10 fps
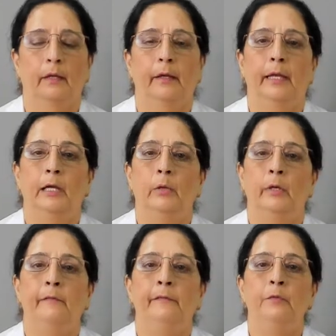Hello
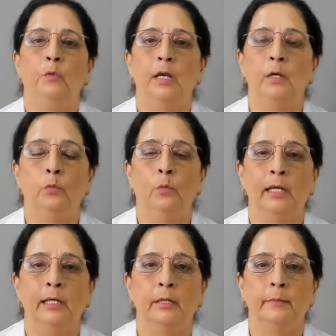everyone,
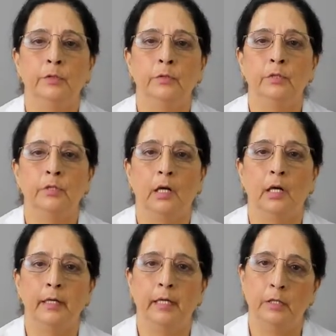welcome to
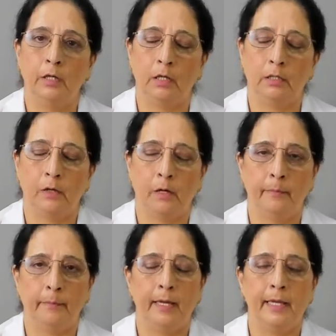
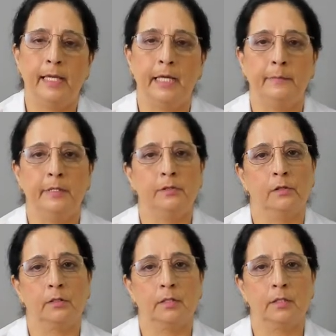sqadia.com. My name is
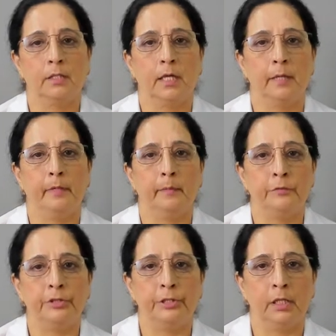Dr. Saima
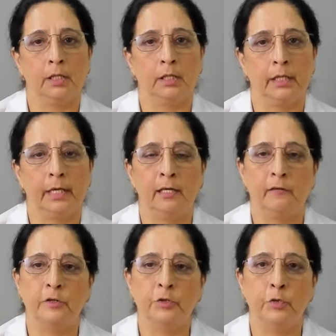Mushtaq and
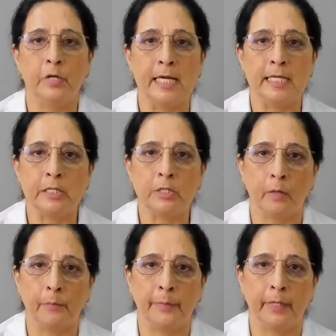our today's
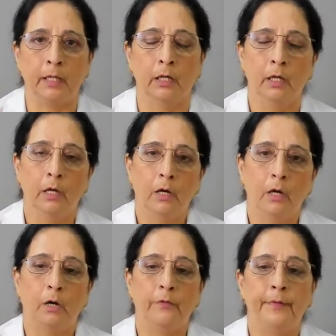topic
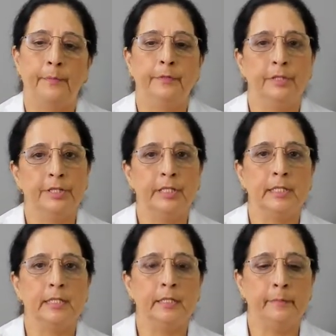of
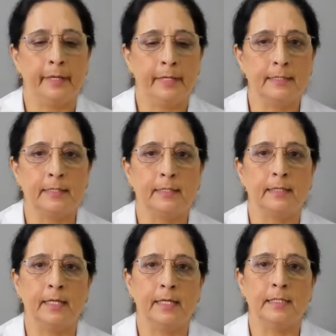emergency
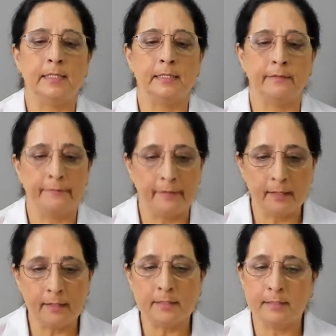medicine is
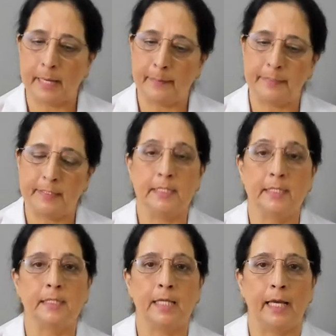severe
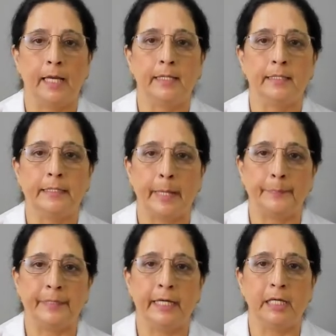sepsis and
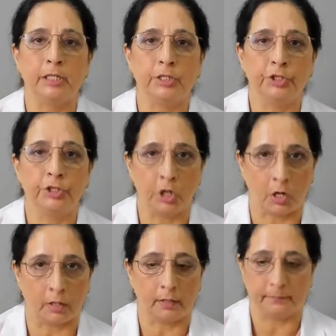septic
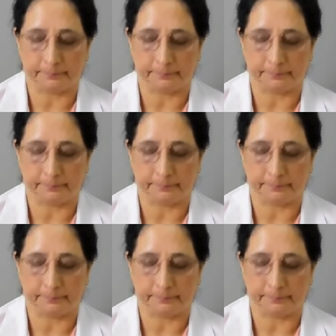shock.